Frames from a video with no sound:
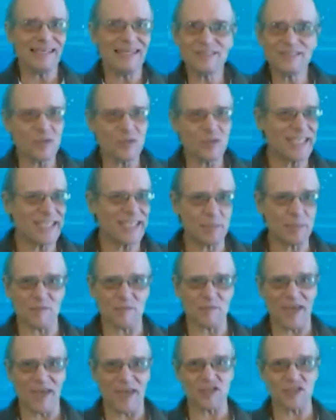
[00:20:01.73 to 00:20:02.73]
Don't seek
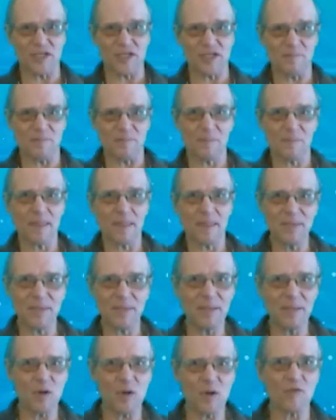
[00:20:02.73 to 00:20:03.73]
perfection.
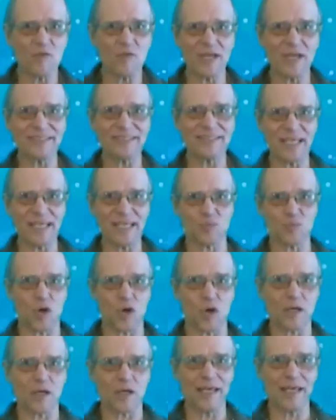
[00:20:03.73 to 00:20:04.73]
Being perfect takes
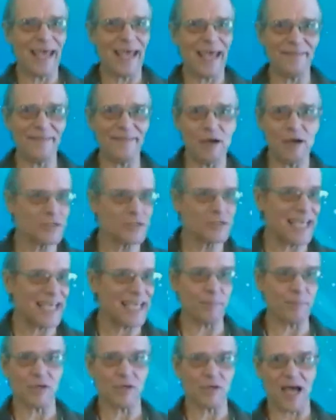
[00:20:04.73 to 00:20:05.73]
work, and that will
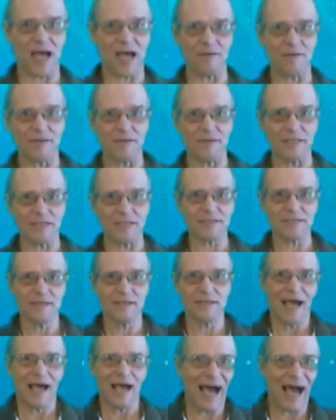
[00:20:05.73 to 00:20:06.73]
sap your confidence.
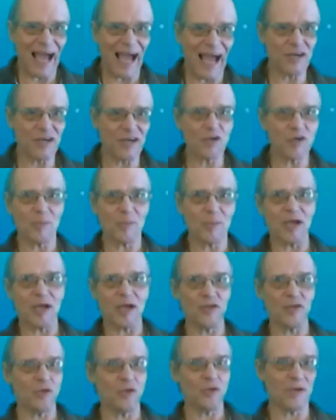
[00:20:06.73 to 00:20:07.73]
I don't know
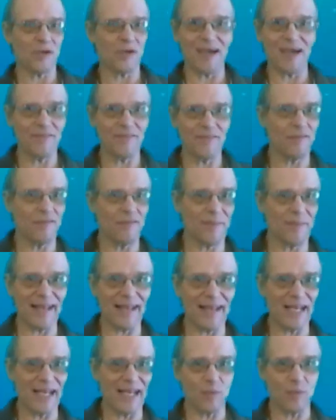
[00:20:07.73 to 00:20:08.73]
about you, but I've never
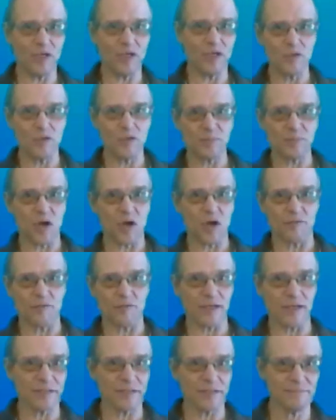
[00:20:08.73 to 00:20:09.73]
met anyone who is
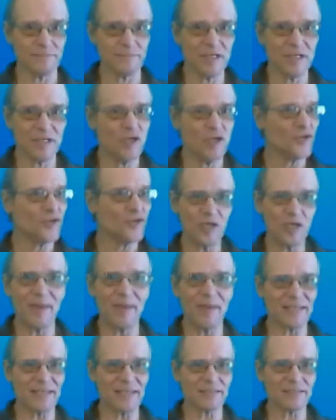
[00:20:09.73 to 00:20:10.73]
perfect. Do your
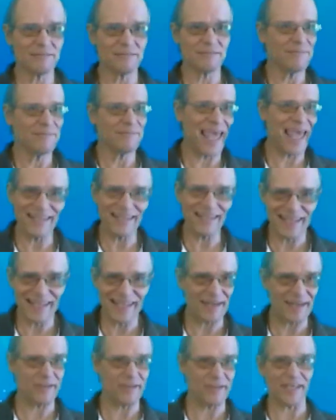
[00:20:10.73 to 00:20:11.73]
best and
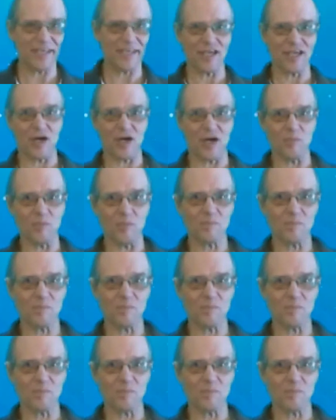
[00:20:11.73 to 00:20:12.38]
let everything go.